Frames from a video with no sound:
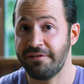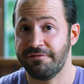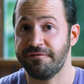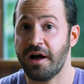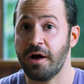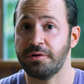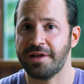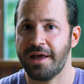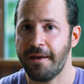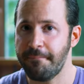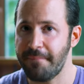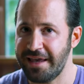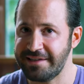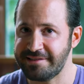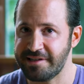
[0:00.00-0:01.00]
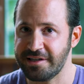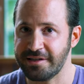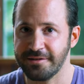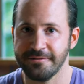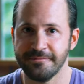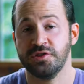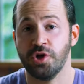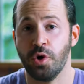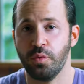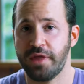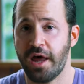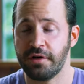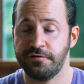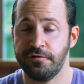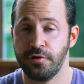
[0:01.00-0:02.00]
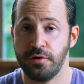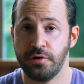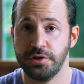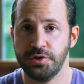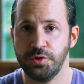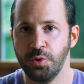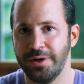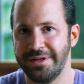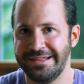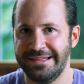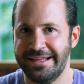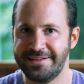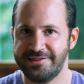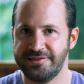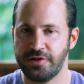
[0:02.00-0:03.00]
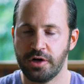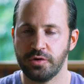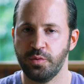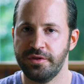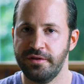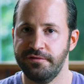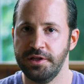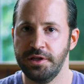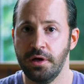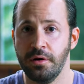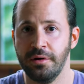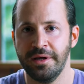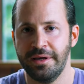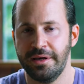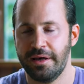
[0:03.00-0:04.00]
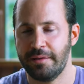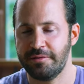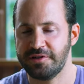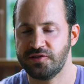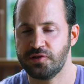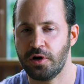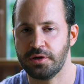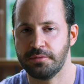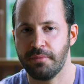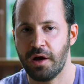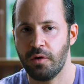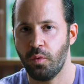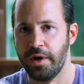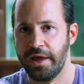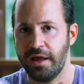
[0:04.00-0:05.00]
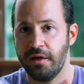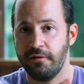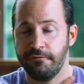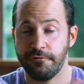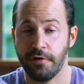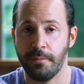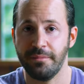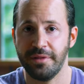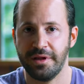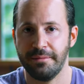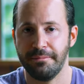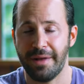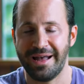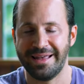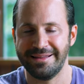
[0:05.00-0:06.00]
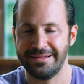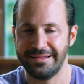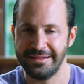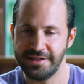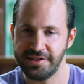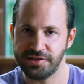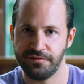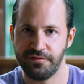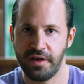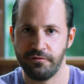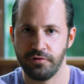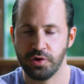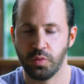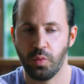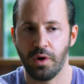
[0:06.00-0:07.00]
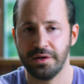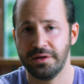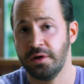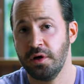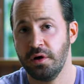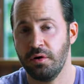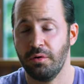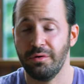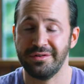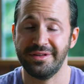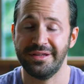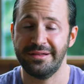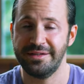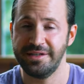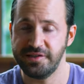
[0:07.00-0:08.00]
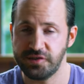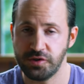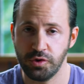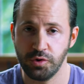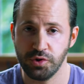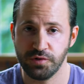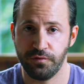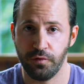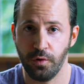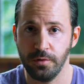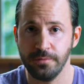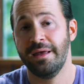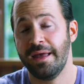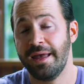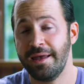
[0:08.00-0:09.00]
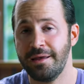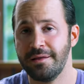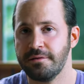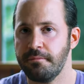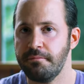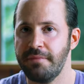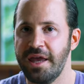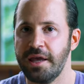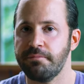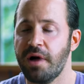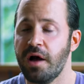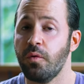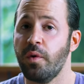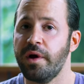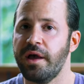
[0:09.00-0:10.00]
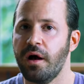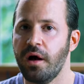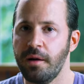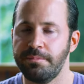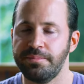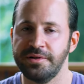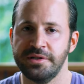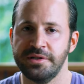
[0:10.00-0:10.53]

found amazing. So without further ado, let's start with the video I'm gonna start my way from my least favorite one or the least useful and make my way up